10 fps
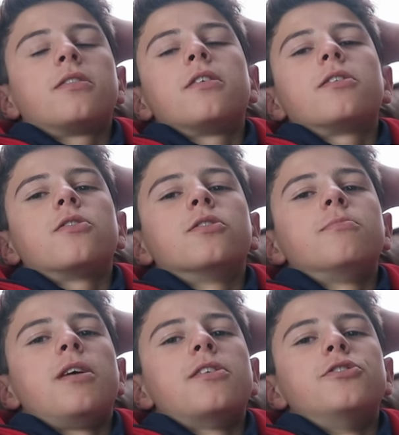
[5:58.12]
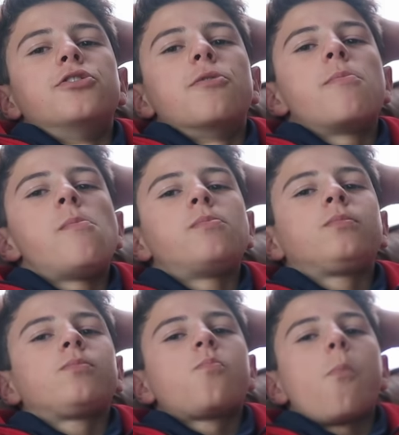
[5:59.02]
Athleticos manager.
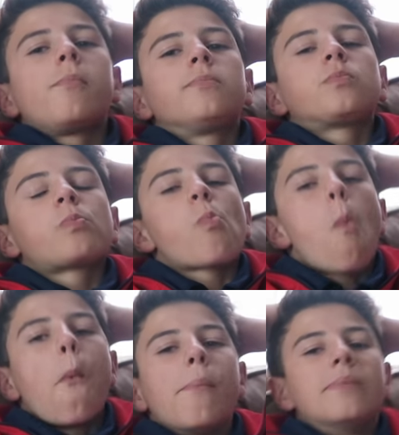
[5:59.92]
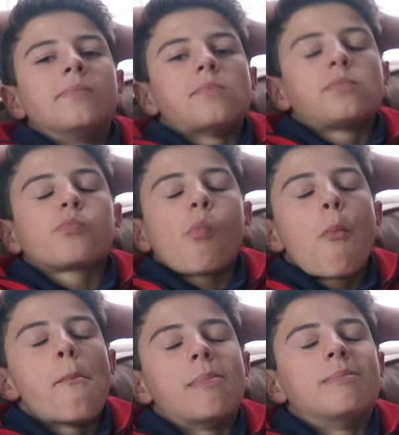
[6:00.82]
Oh, so you're gonna root for the Athleticos?
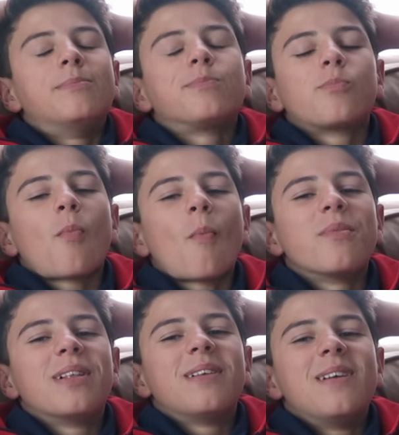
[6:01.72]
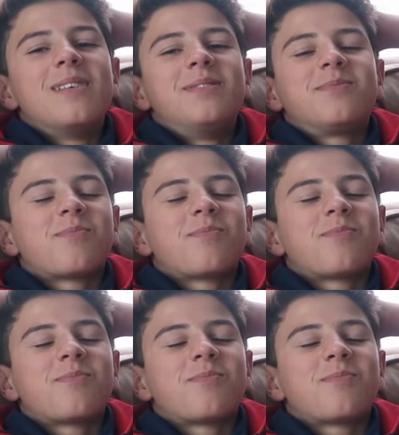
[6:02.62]
Mm-hmm. Oh.